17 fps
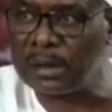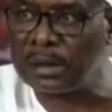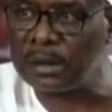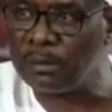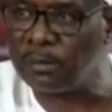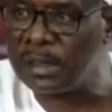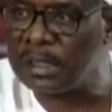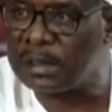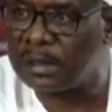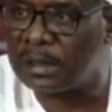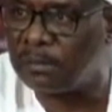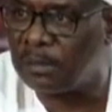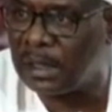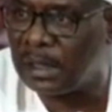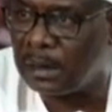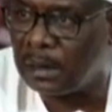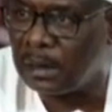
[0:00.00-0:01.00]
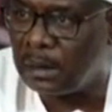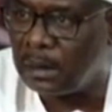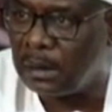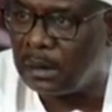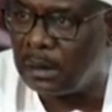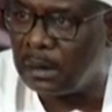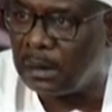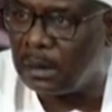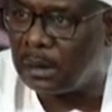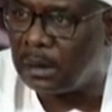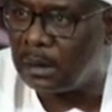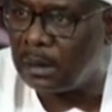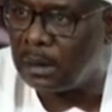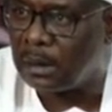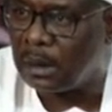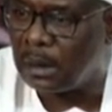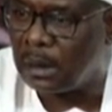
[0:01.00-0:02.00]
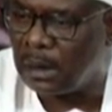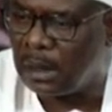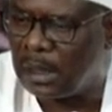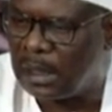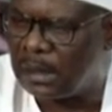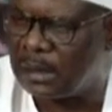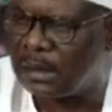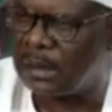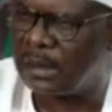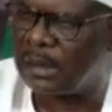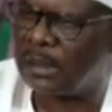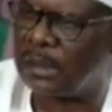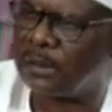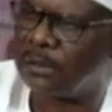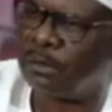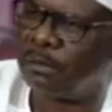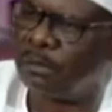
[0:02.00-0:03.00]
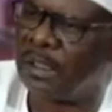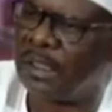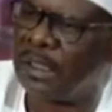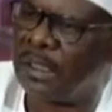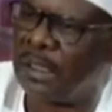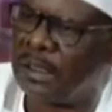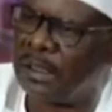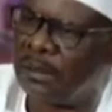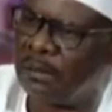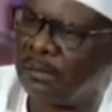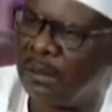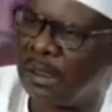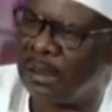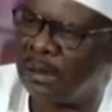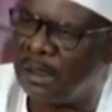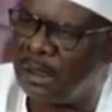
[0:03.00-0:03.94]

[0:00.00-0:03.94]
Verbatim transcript: I said, where is the money? And he said, there is no money. I said, what?